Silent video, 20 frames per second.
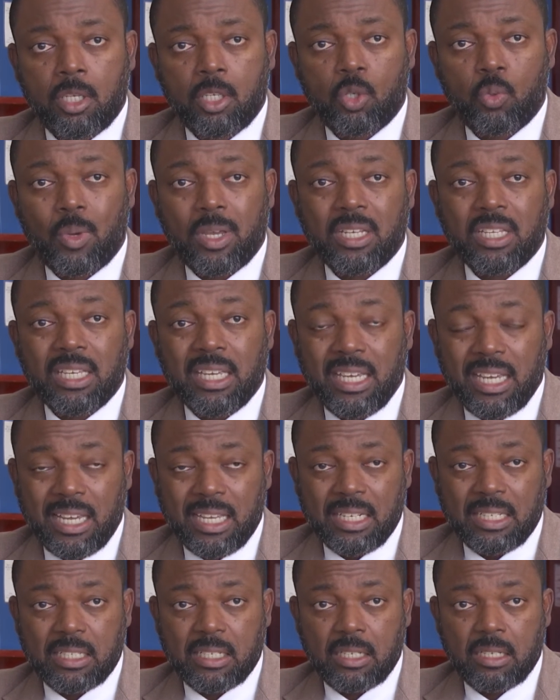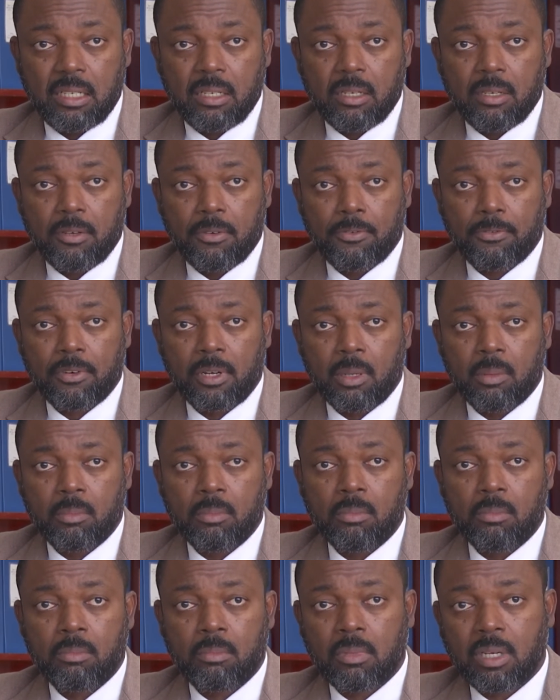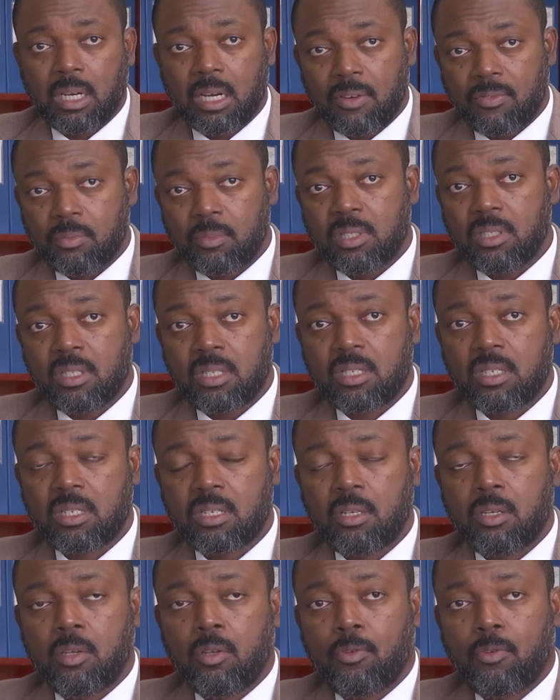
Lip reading: 28 from governments,